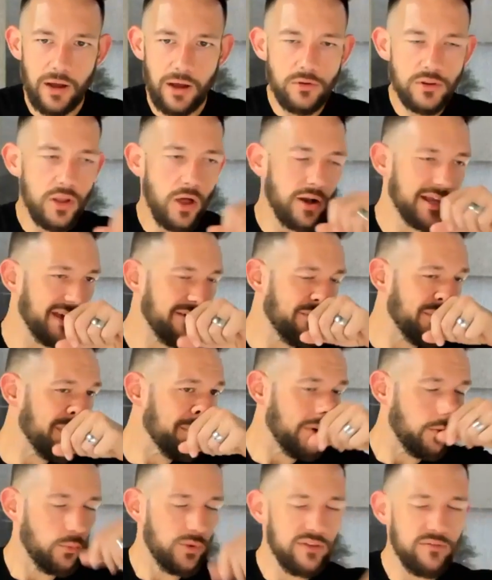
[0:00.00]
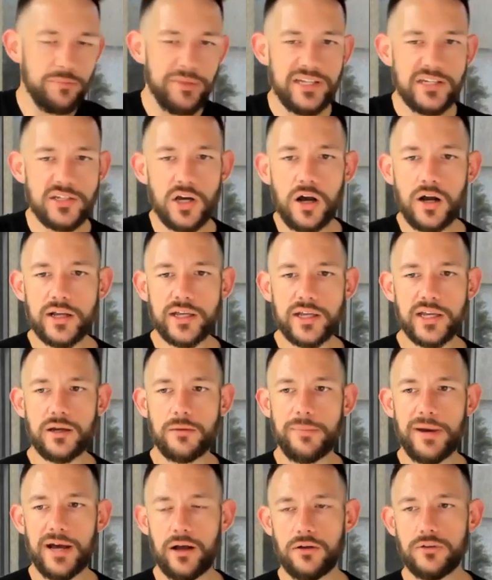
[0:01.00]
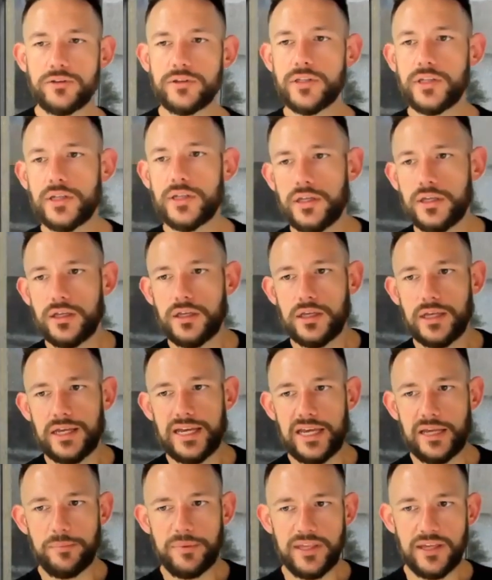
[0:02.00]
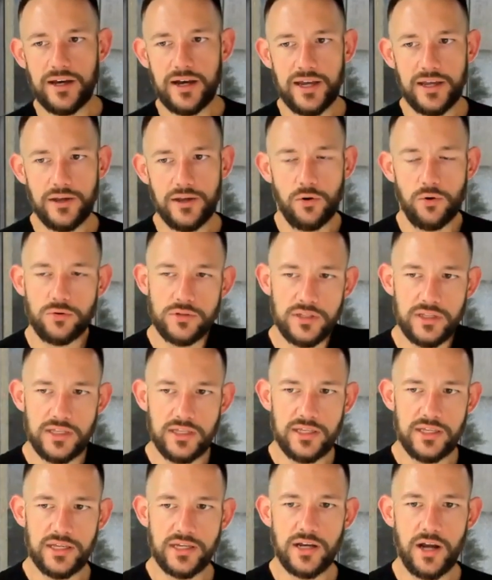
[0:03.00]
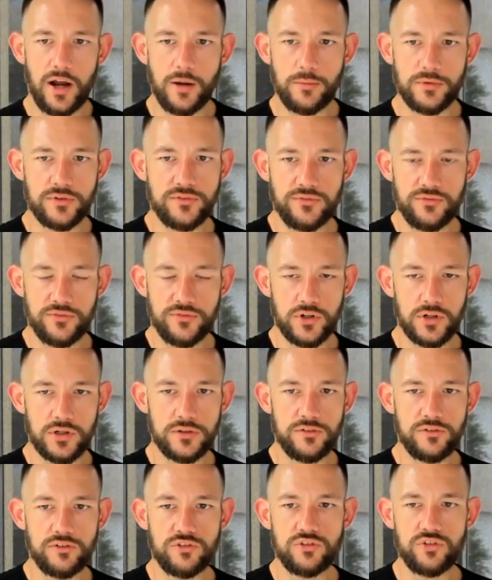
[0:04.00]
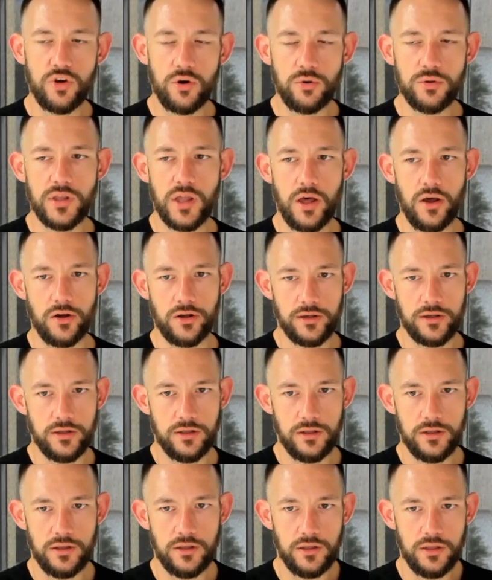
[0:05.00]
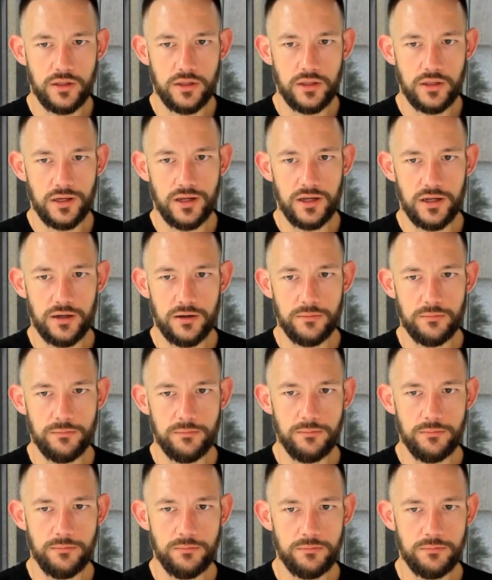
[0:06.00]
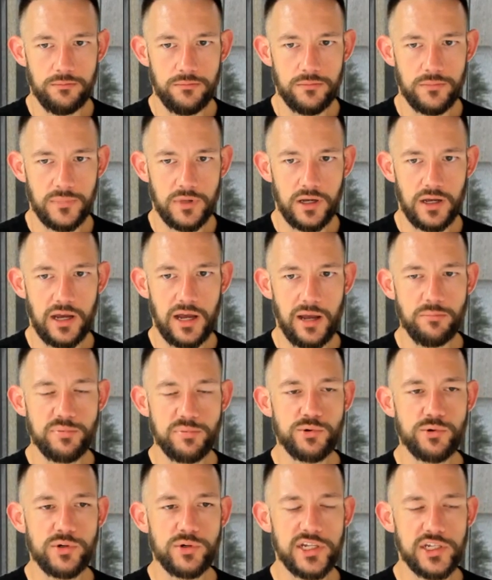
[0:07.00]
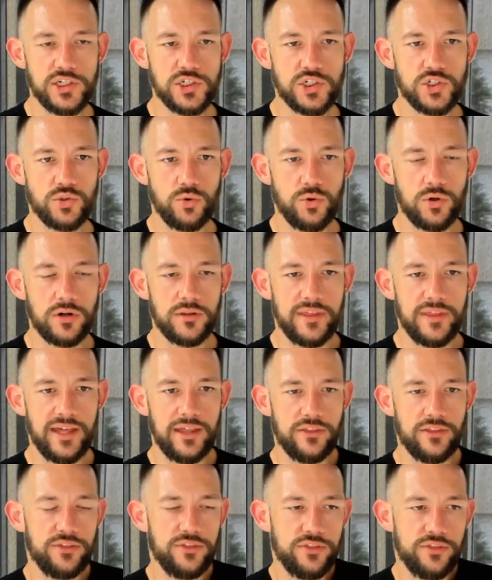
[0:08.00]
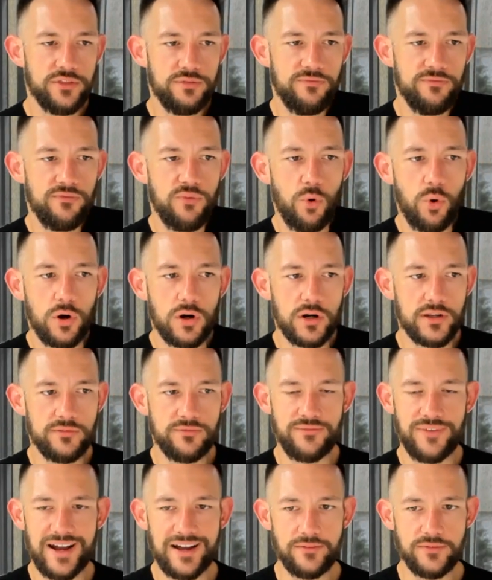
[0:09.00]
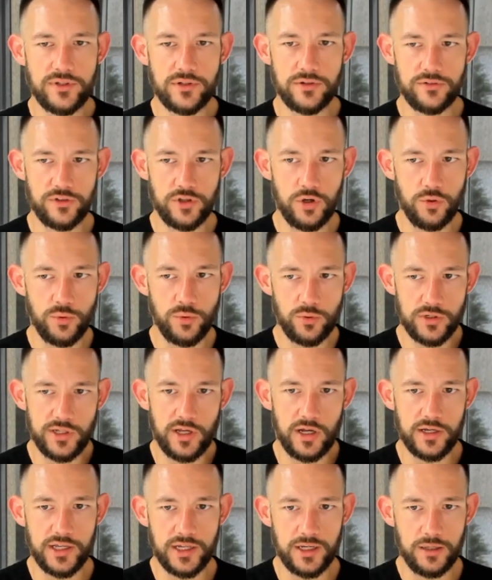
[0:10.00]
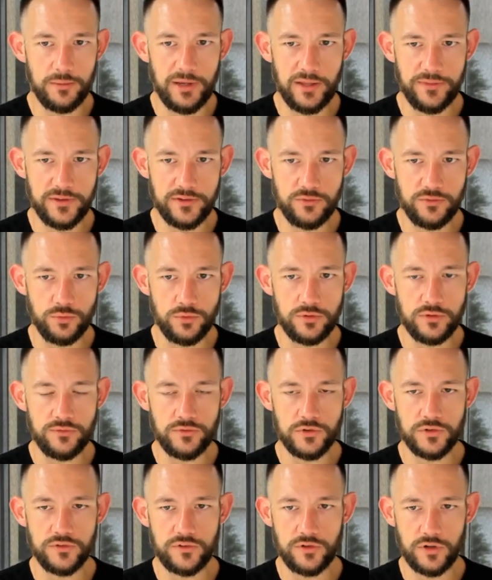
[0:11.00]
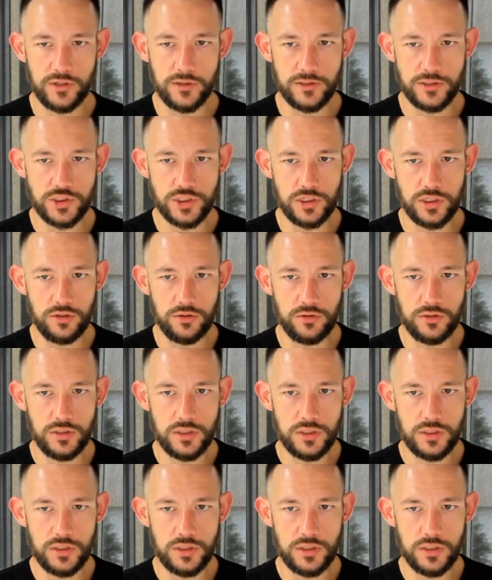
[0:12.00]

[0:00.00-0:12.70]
long have we've been talking about API only e-commerce for so long. I'm pretty sure that 4 or 5 years ago, we were talking about this when we first started the show.